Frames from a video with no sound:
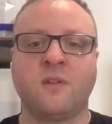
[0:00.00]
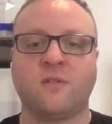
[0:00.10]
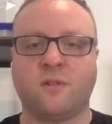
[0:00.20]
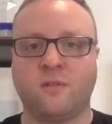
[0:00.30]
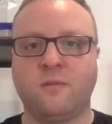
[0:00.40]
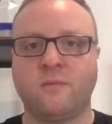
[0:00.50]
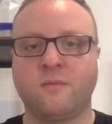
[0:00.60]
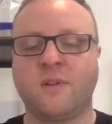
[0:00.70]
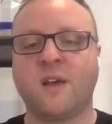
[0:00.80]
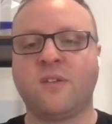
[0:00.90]
So
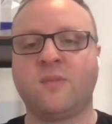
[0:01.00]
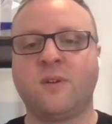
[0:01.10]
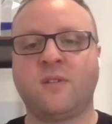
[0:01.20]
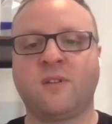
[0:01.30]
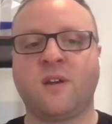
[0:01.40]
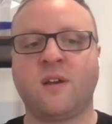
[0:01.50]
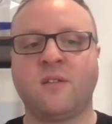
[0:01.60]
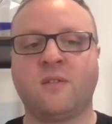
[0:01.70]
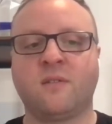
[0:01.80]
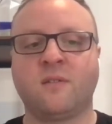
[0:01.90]
it has to be
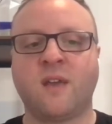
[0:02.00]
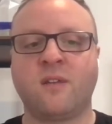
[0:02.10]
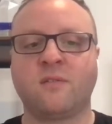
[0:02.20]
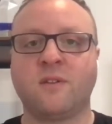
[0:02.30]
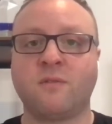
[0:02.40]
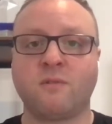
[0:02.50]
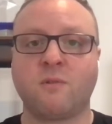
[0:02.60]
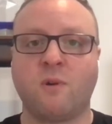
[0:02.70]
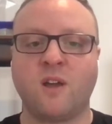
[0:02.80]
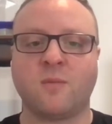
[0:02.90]
designed to handle different
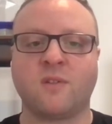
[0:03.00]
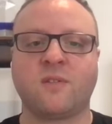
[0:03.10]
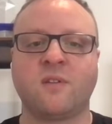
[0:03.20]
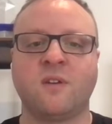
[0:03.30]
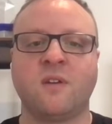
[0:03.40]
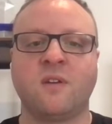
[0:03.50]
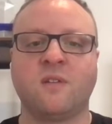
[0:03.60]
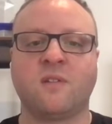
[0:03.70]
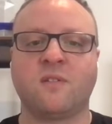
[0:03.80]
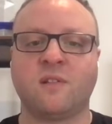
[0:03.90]
requirements
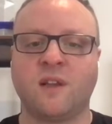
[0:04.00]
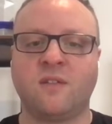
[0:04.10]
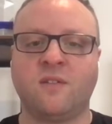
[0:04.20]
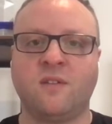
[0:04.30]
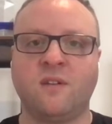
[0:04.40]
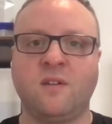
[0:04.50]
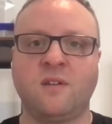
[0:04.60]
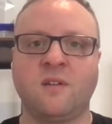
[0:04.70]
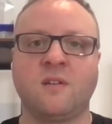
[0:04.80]
such as latency,